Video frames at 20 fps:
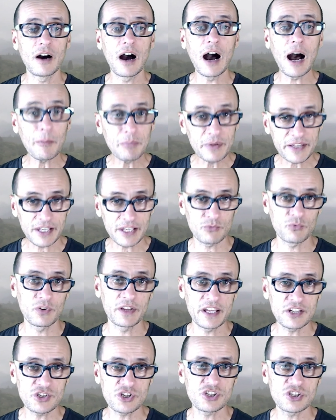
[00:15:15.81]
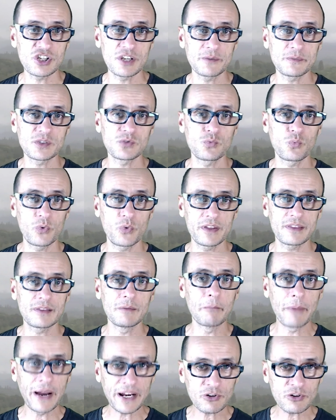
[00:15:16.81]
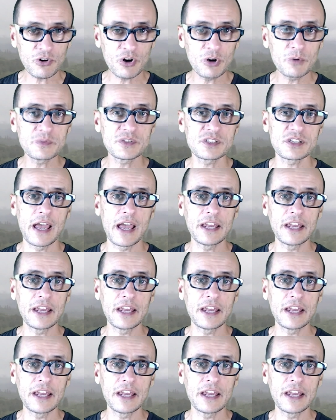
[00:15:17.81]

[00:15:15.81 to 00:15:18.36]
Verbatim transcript: obligate relationships with microbes,